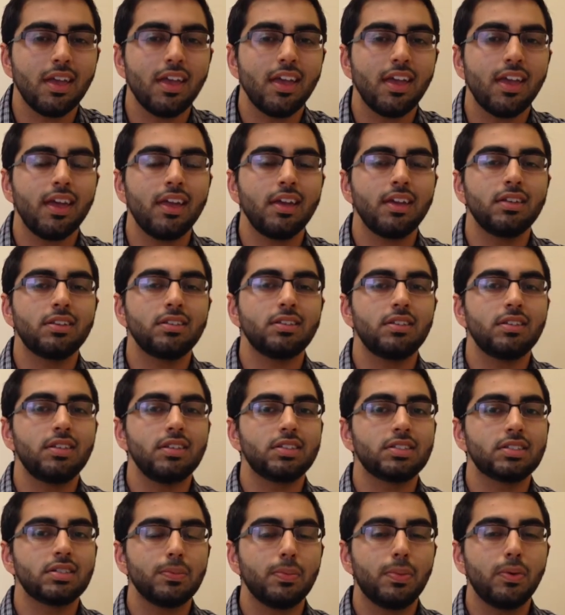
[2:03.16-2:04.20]
And
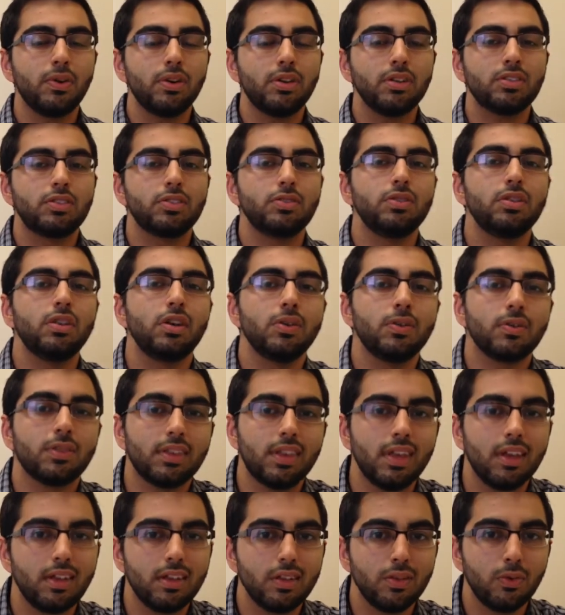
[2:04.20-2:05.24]
it's important to note
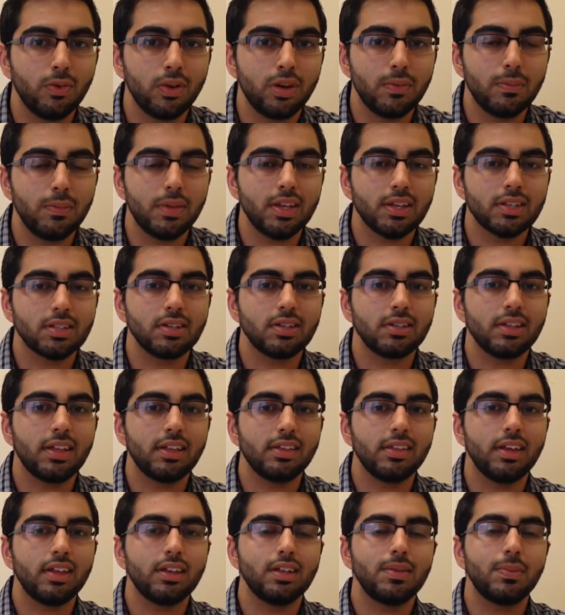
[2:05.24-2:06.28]
that you want to make sure that
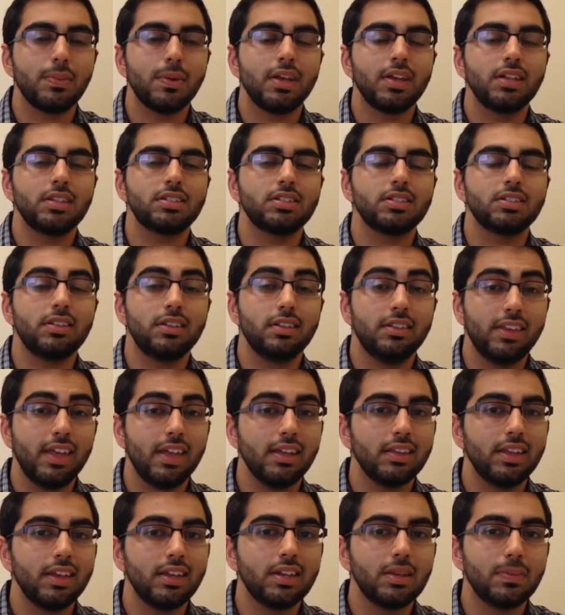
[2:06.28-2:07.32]
landing page
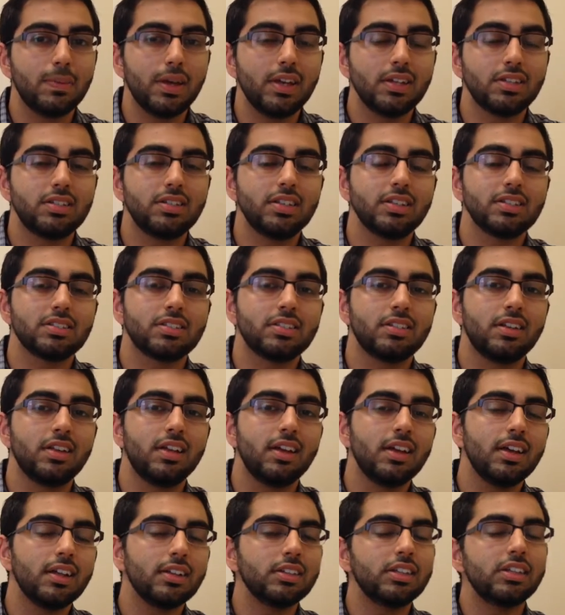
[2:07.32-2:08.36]
that landing page doesn't
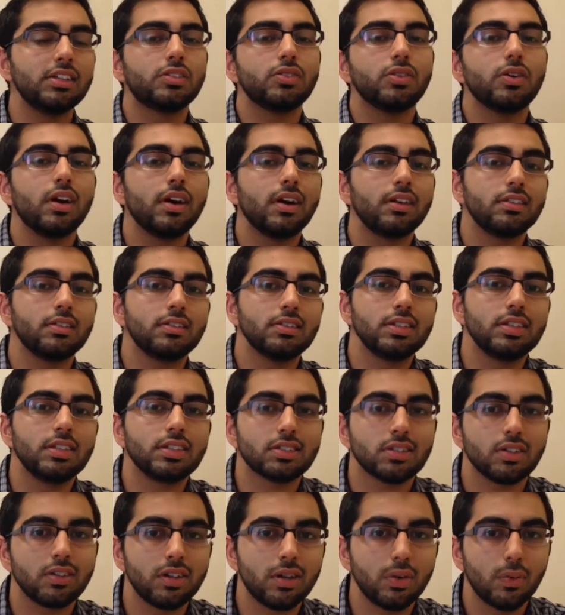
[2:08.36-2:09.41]
lead to other
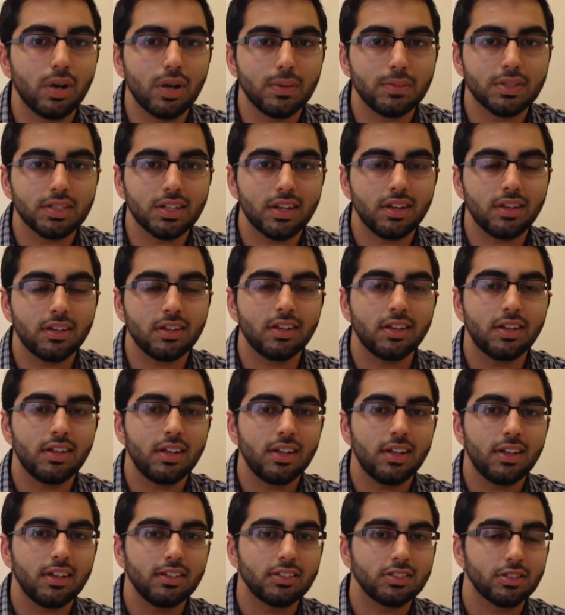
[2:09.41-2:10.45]
links on your website.
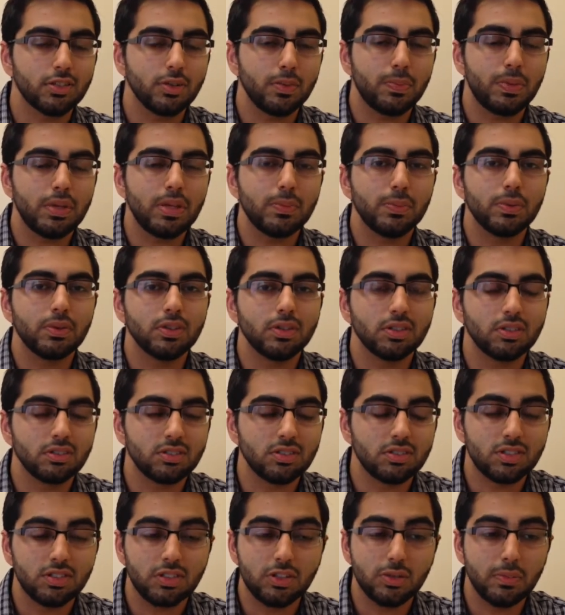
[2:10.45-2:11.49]
So
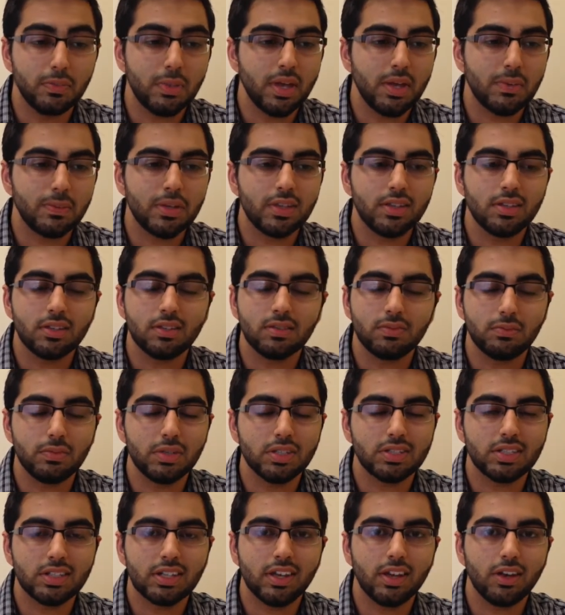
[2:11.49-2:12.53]
people, you may be
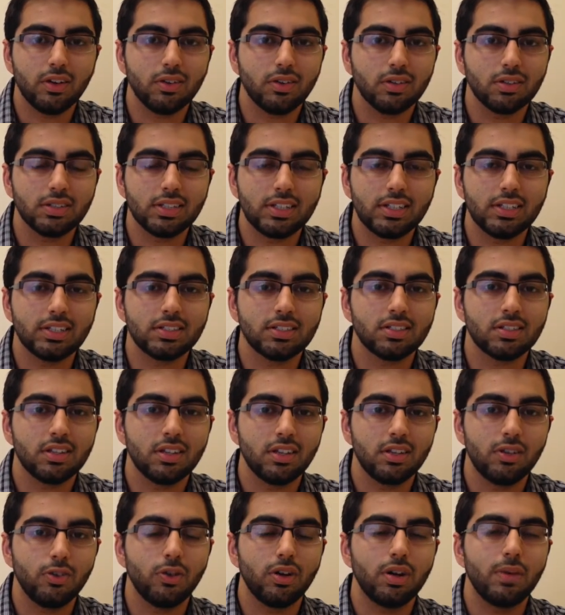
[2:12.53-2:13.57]
missing out on leads.
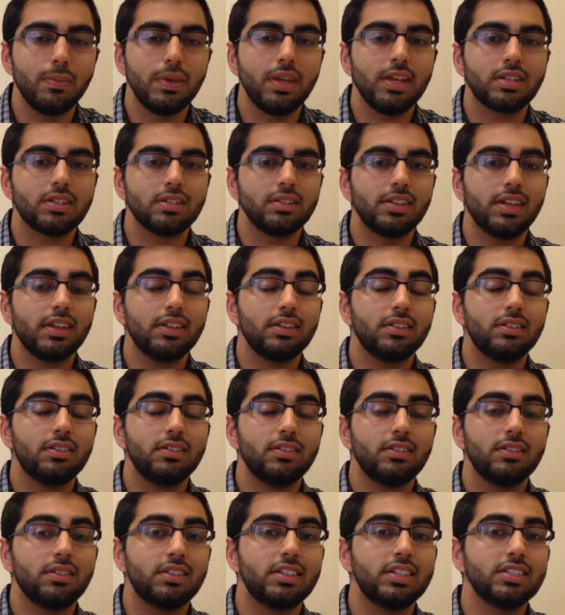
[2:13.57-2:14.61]
You want to make sure that
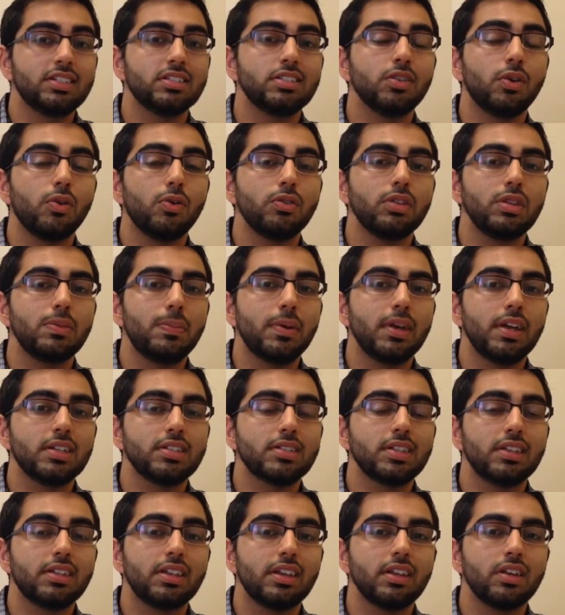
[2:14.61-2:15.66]
this is the only page
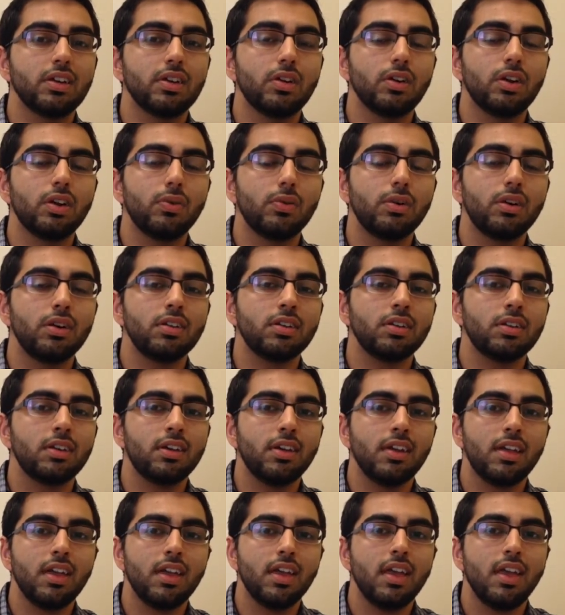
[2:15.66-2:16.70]
that they could go on
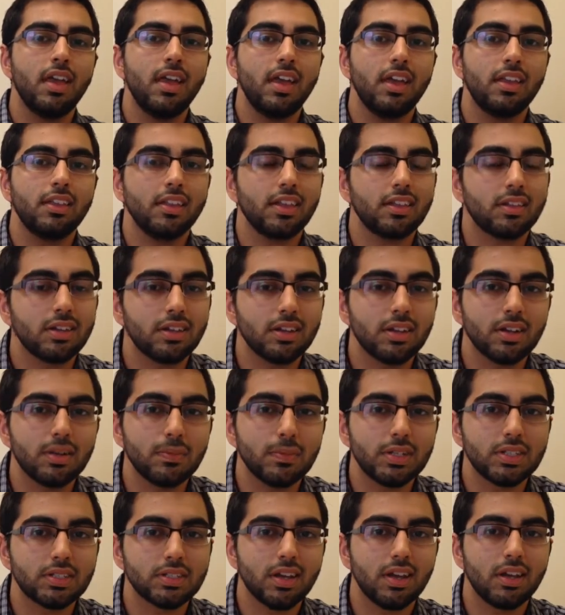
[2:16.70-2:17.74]
and that they're going to
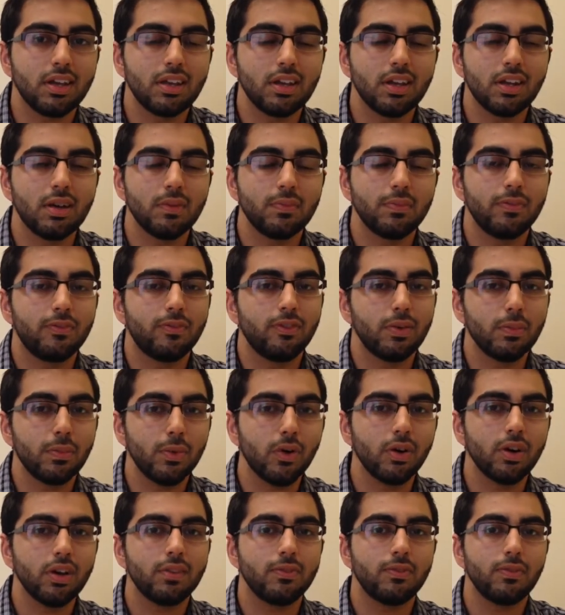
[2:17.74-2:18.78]
be signing up for
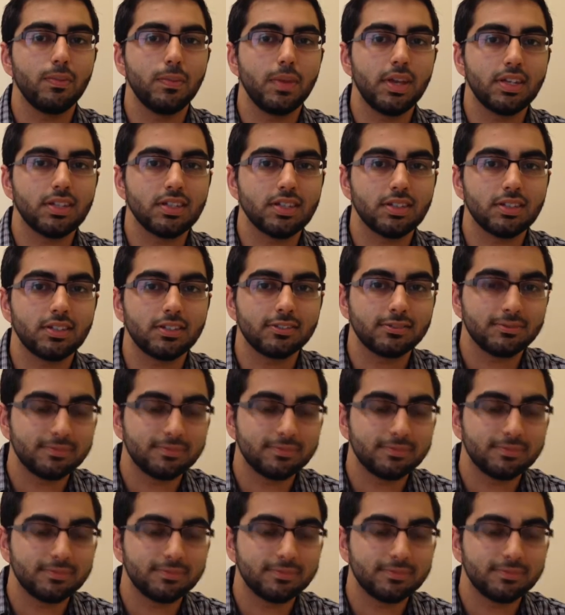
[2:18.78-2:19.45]
more information.